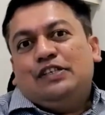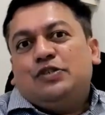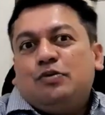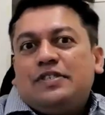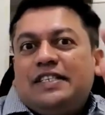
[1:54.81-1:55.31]

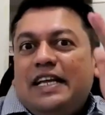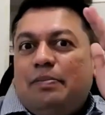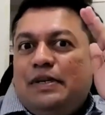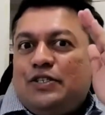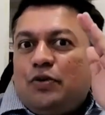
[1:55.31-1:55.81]
So
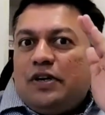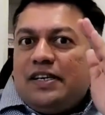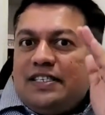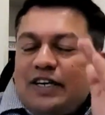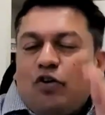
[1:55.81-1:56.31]
sleep
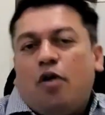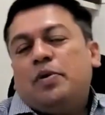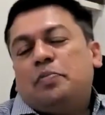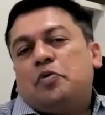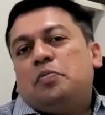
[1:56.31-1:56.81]
disorder is a
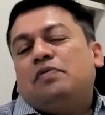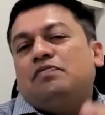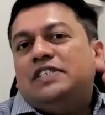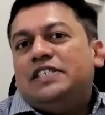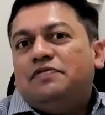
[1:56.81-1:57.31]
common
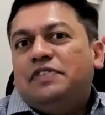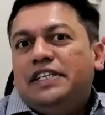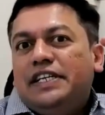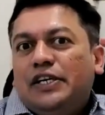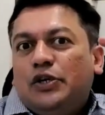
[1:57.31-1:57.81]
problem which we
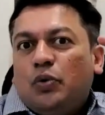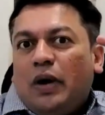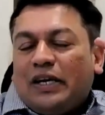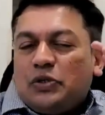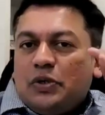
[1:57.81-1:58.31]
need
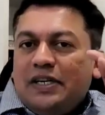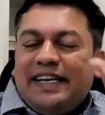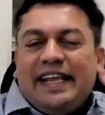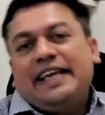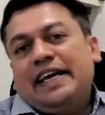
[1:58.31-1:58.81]
to
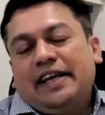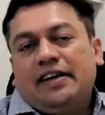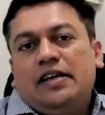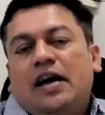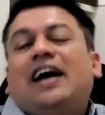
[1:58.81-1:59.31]
actually take
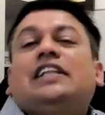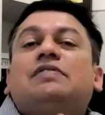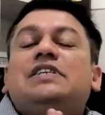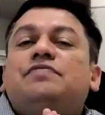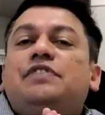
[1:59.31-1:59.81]
care.
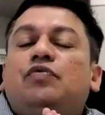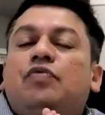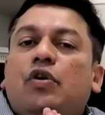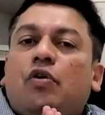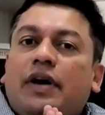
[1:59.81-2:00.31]
Otherwise, we
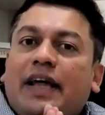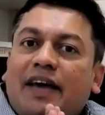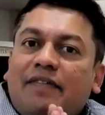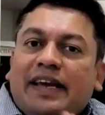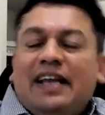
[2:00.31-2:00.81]
will not
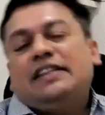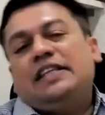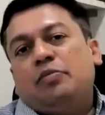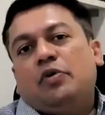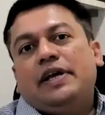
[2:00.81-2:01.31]
have a
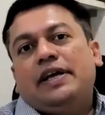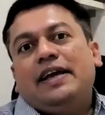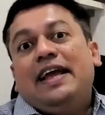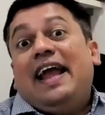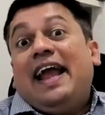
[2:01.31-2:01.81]
healthy
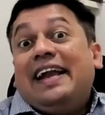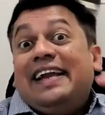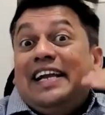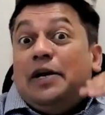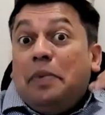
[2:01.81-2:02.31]
body,
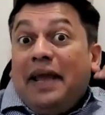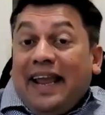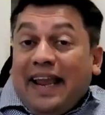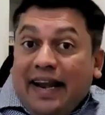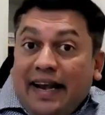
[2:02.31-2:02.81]
and it
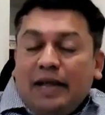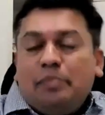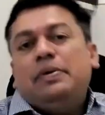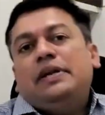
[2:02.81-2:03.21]
may end up